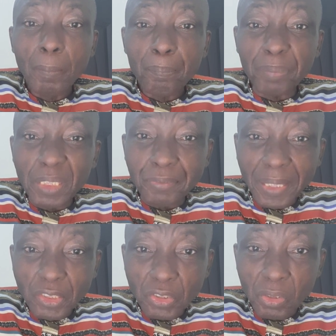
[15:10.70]

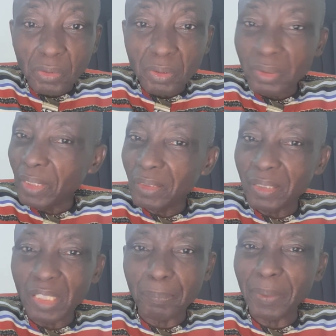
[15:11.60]
Prevention, they
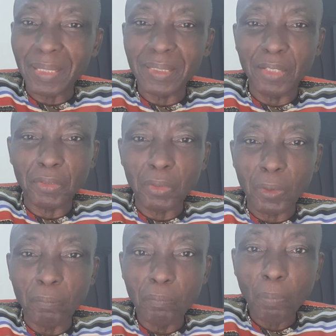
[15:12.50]
say, is better than
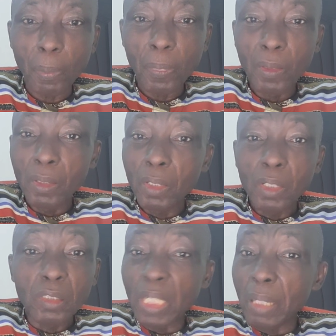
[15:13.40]
cure.
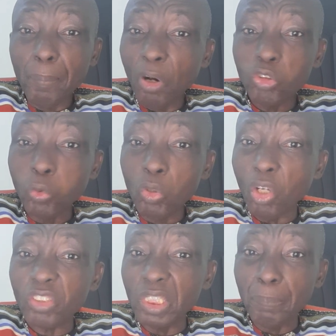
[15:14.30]
The Igbos will
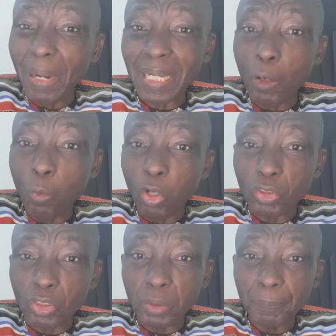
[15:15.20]
not sit back and
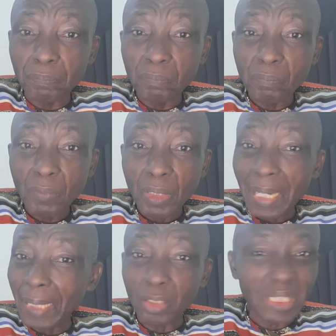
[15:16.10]
watch
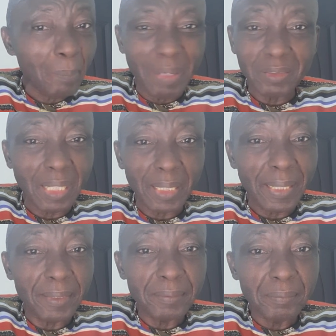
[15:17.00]
another
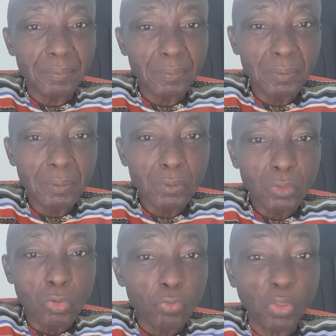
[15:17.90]
massacre
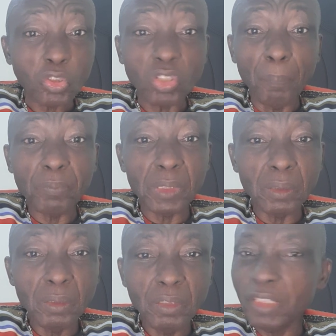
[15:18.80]
for
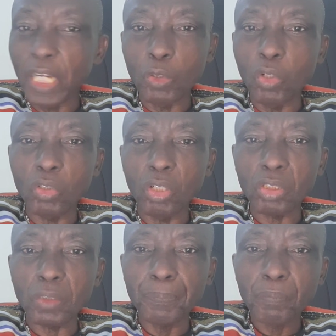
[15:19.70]
something they know
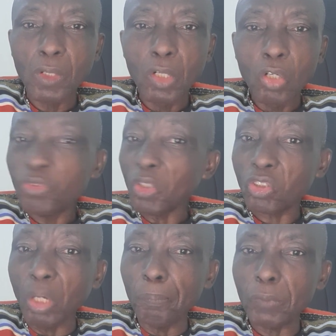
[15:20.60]
not, for
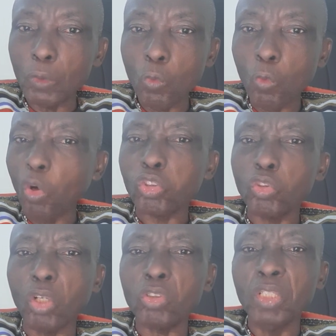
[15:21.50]
something was
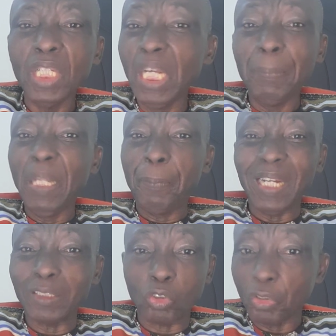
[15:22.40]
not, even if it
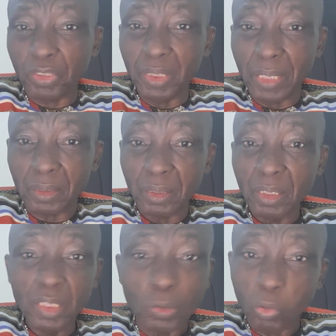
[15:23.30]
had
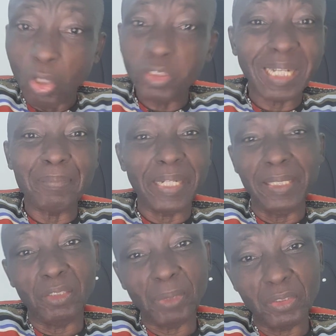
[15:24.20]
succeeded, it will not serve their
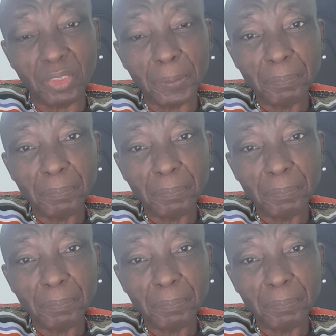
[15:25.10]
interest.